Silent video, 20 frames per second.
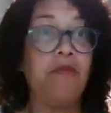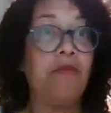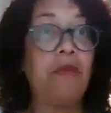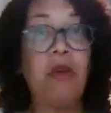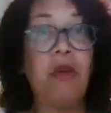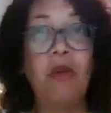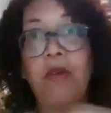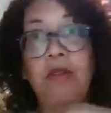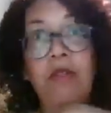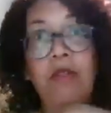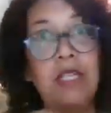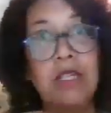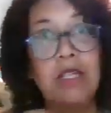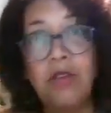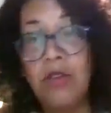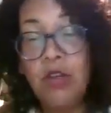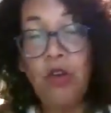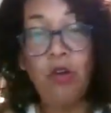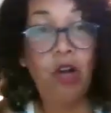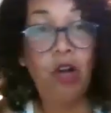your
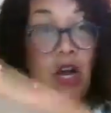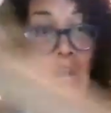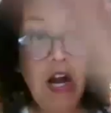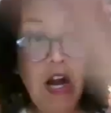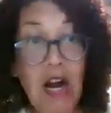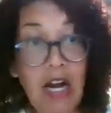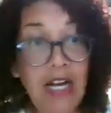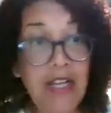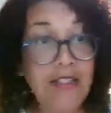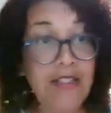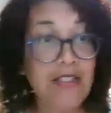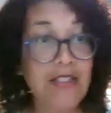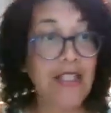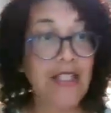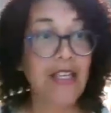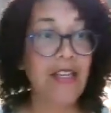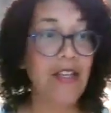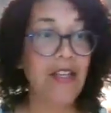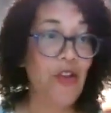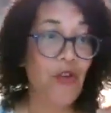cause,
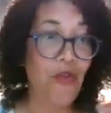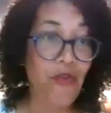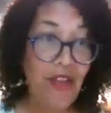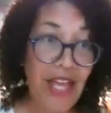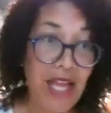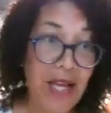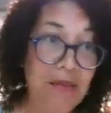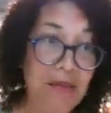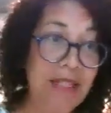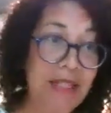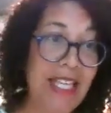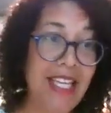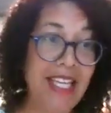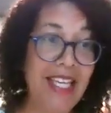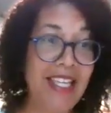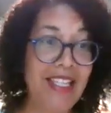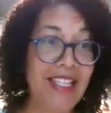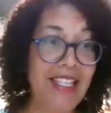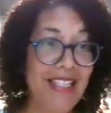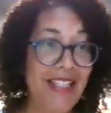your
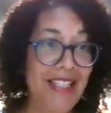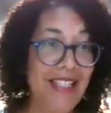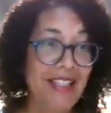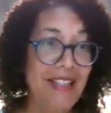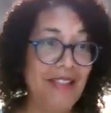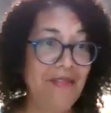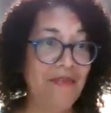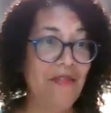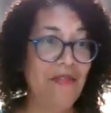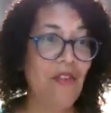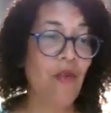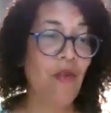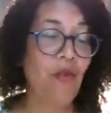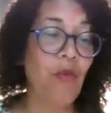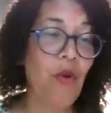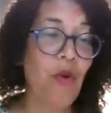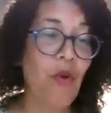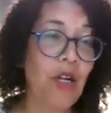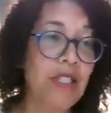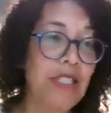family, your
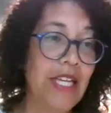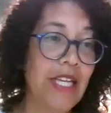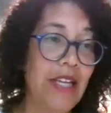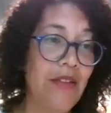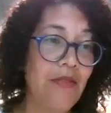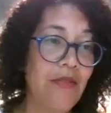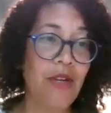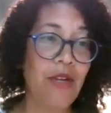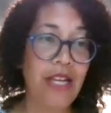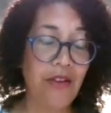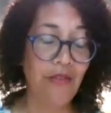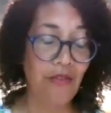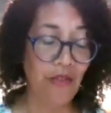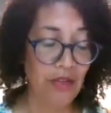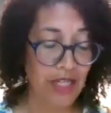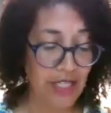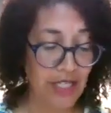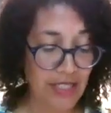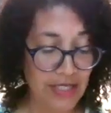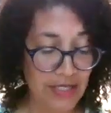work life,
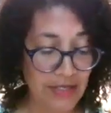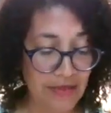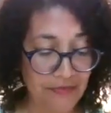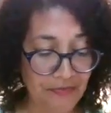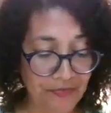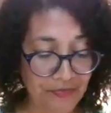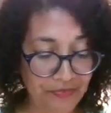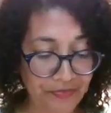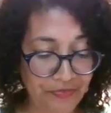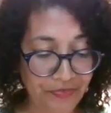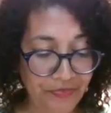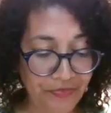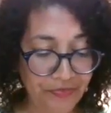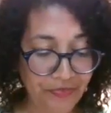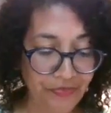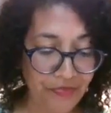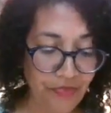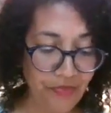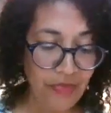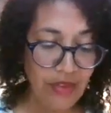whatever it is.
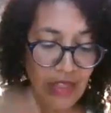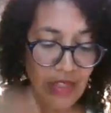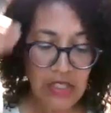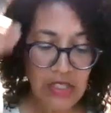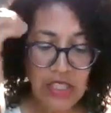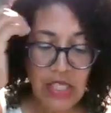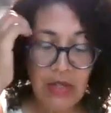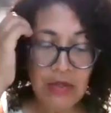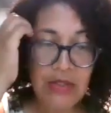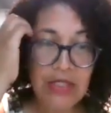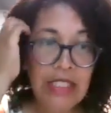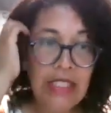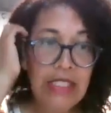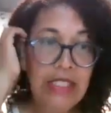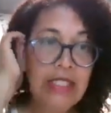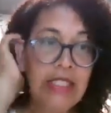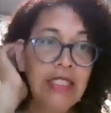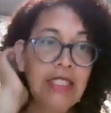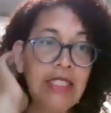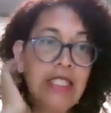So
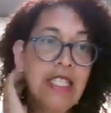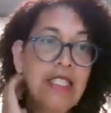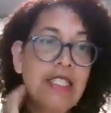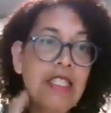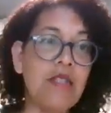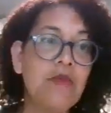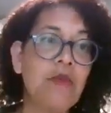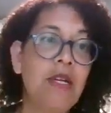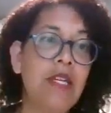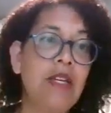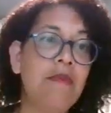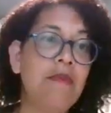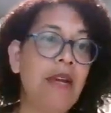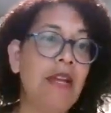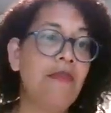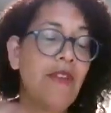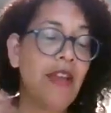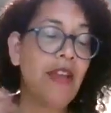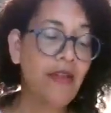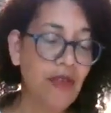this is one of
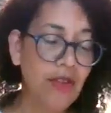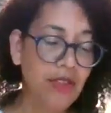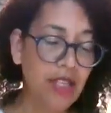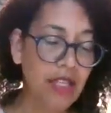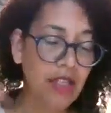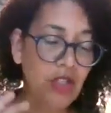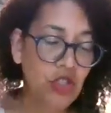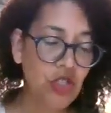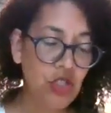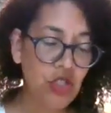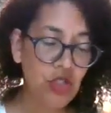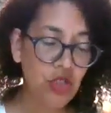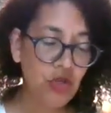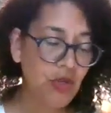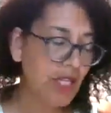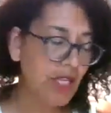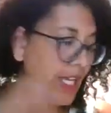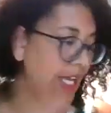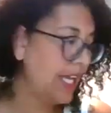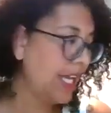my favorite things to
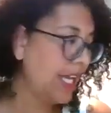do. And I